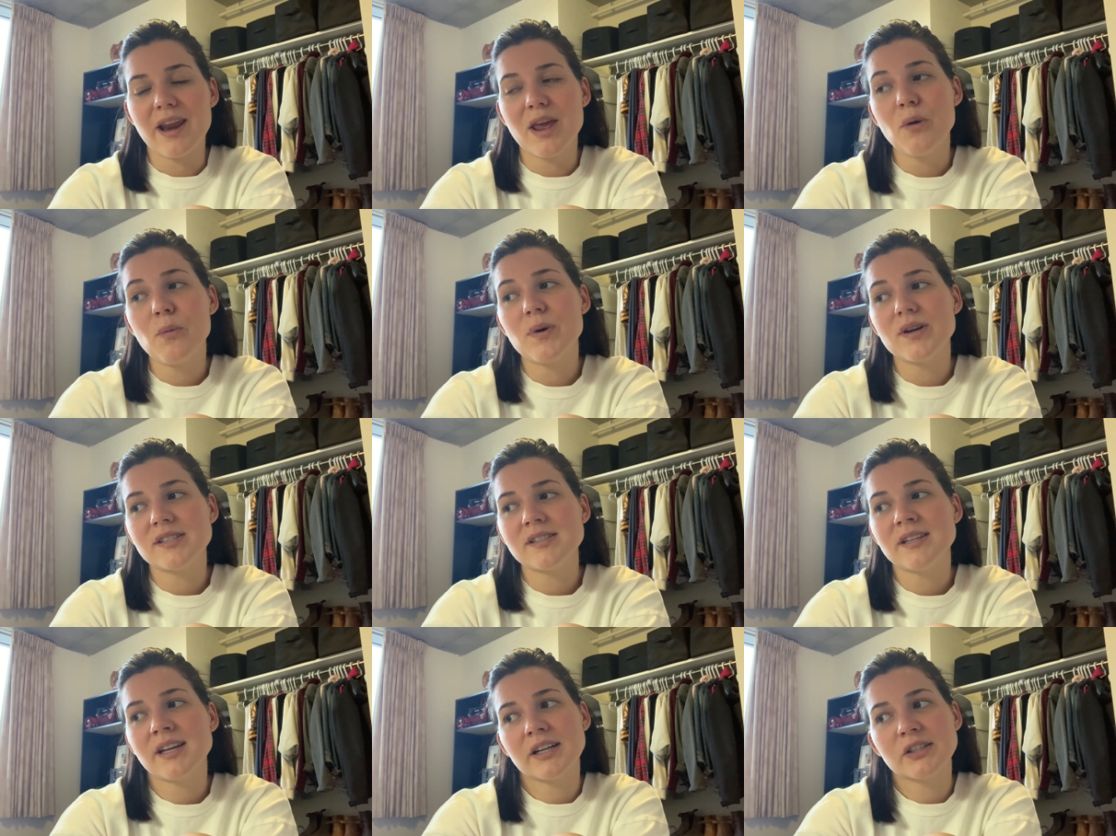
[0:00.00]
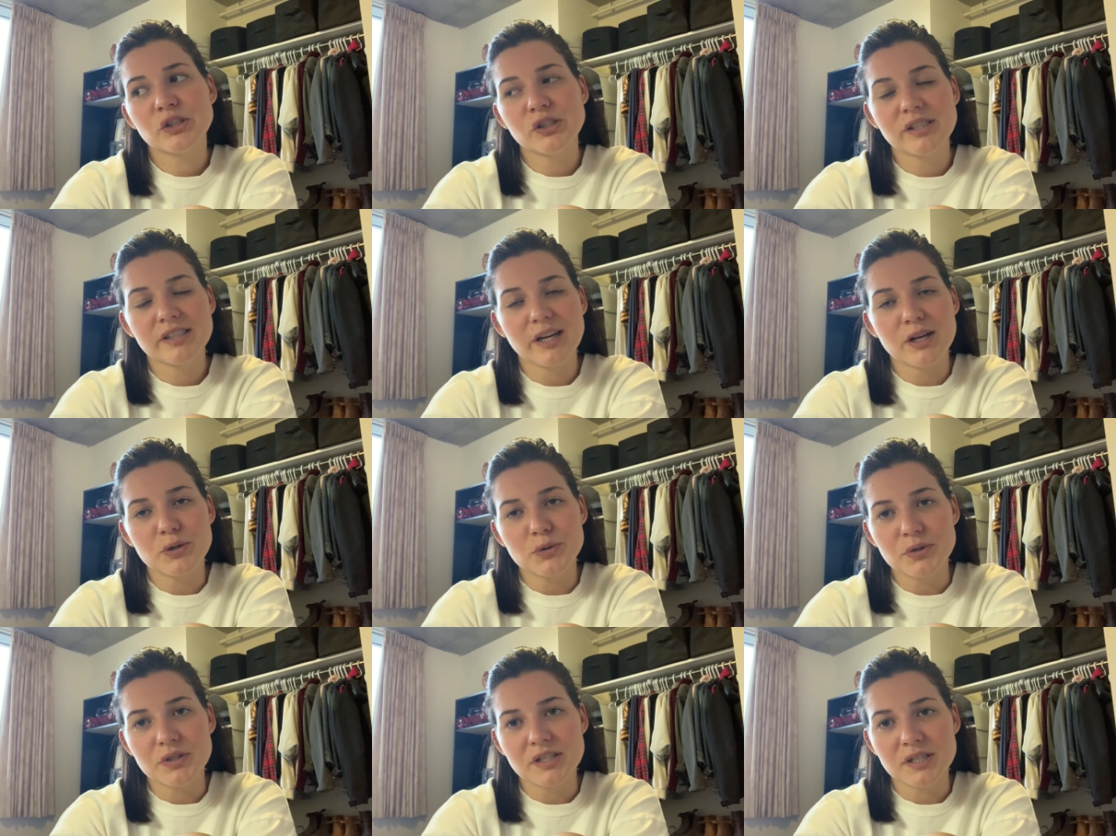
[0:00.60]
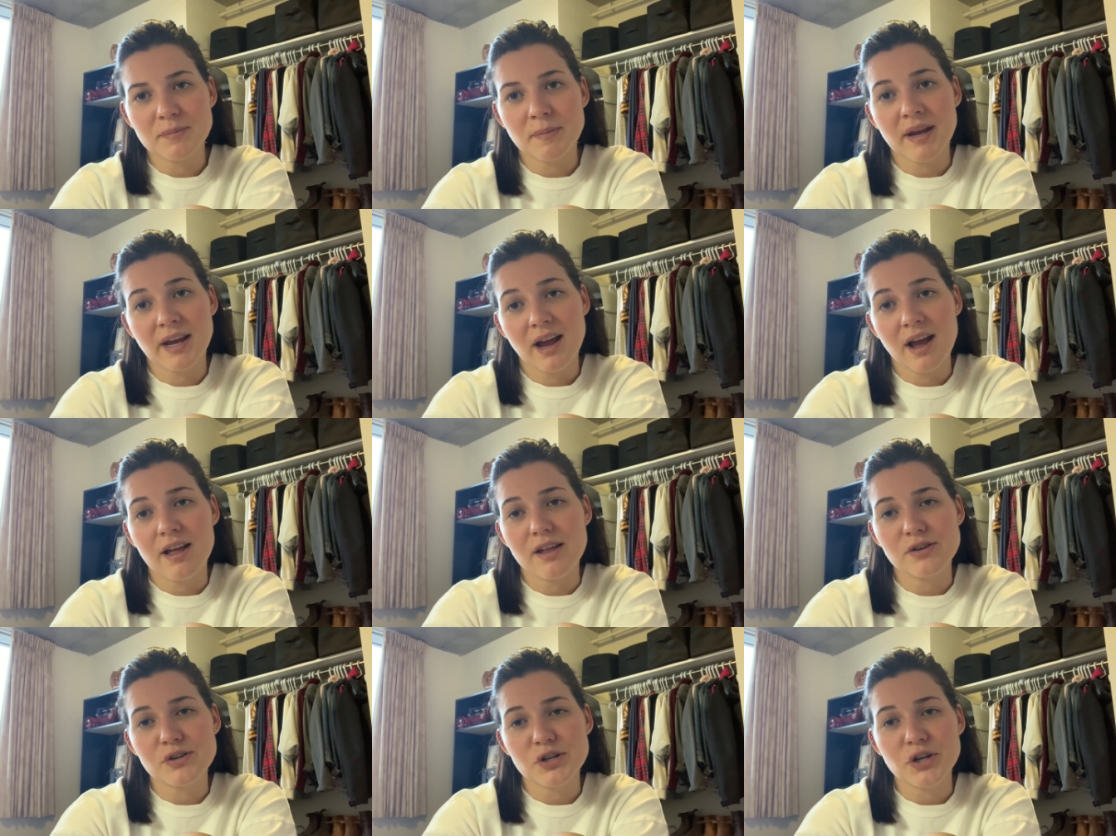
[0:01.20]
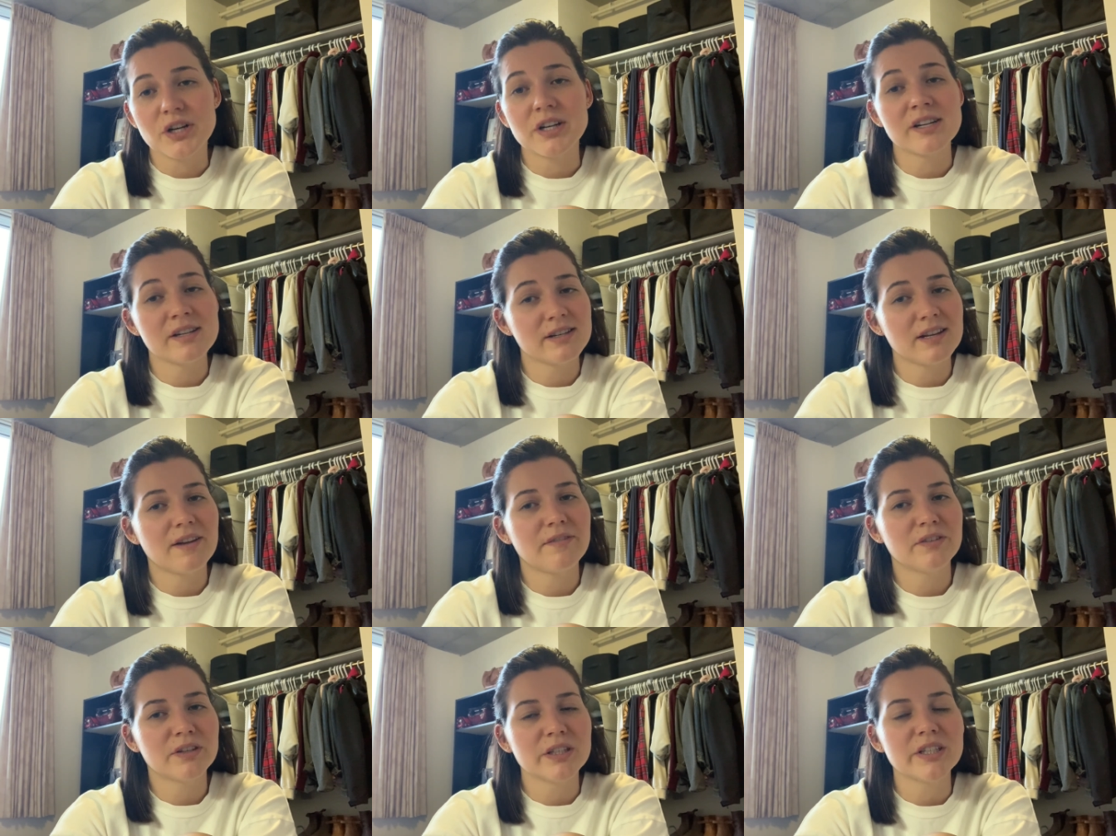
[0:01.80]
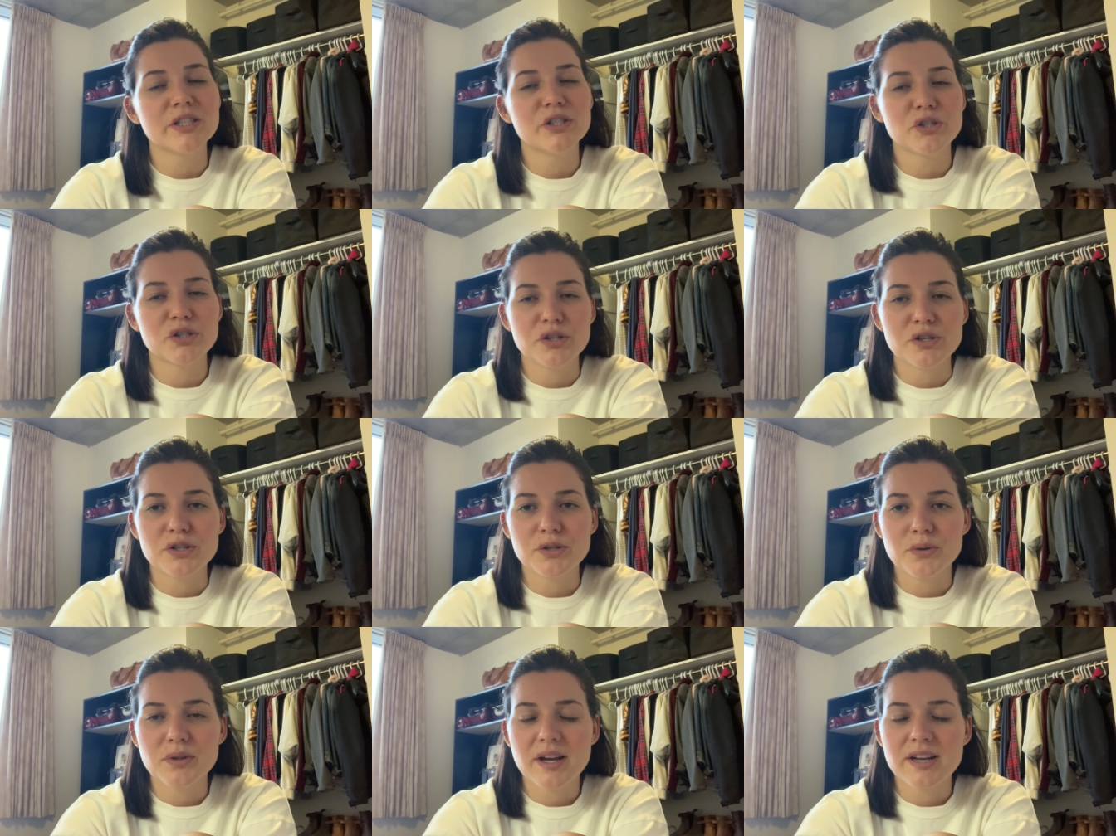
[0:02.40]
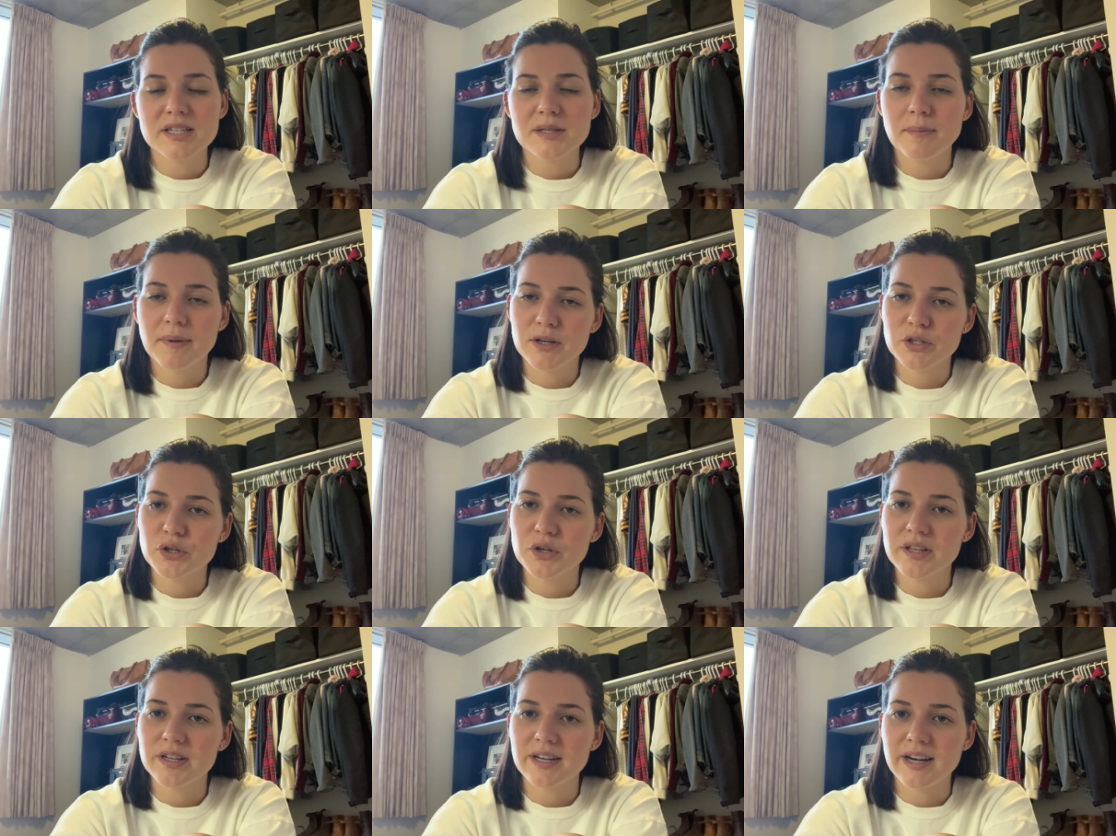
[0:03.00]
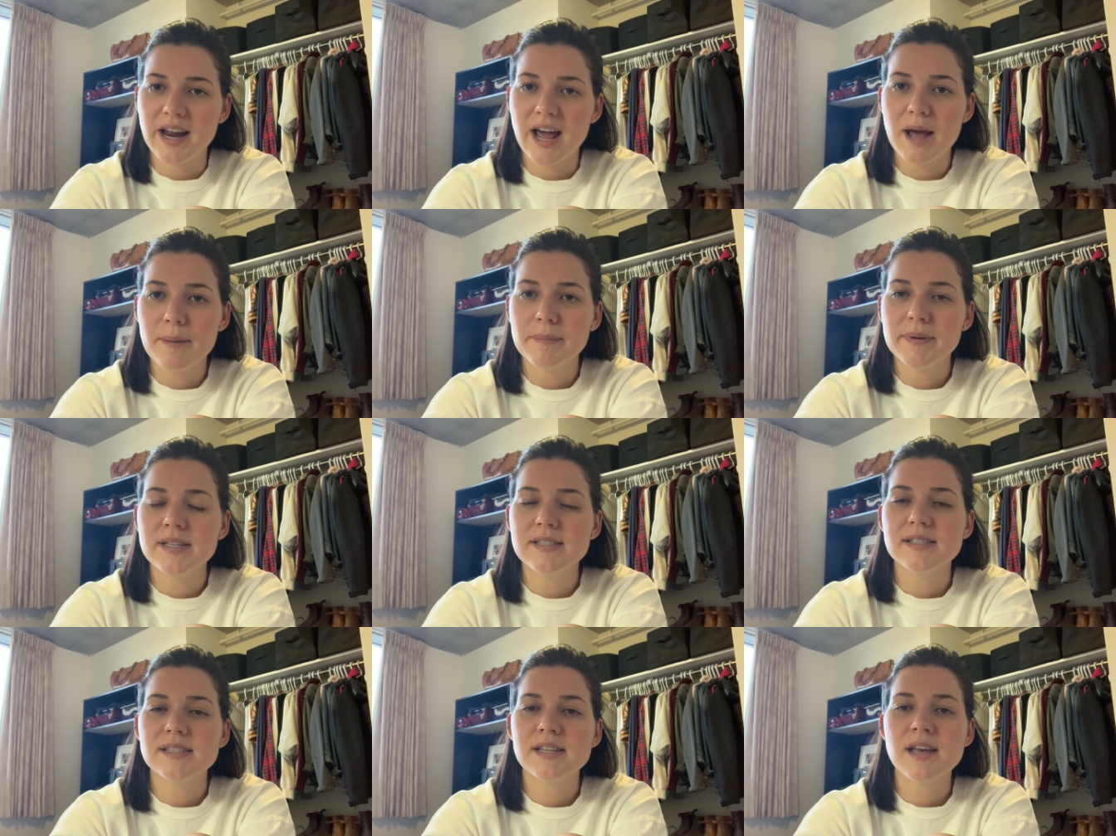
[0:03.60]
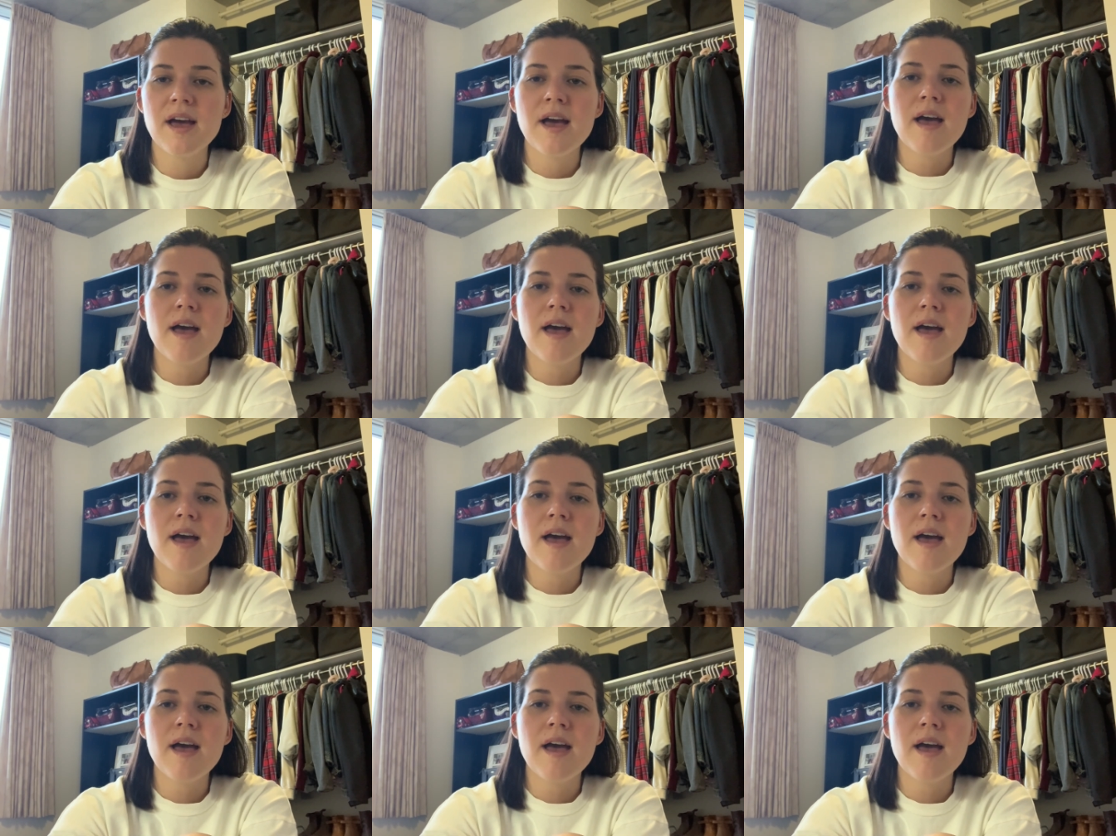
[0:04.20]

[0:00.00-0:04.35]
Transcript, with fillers: It wasn't actually scheduled into my calendar and you definitely should do that to make sure that it happens.